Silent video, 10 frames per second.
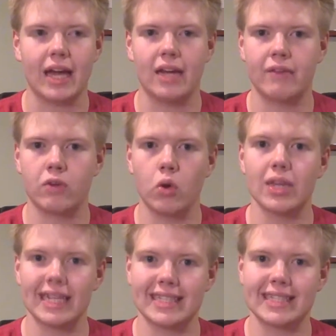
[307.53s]
kind of
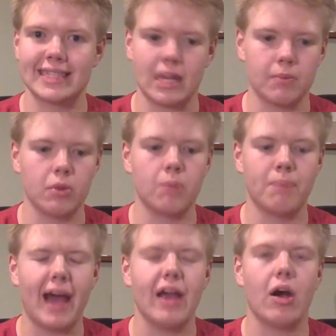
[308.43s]
goal is attainable
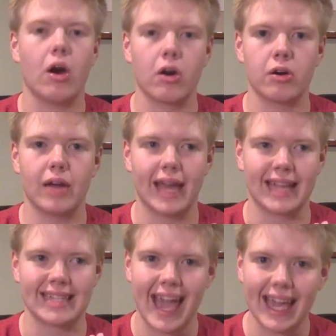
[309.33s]
by our
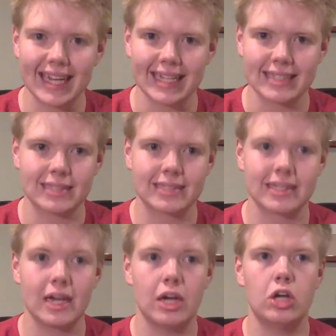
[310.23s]
antagonists.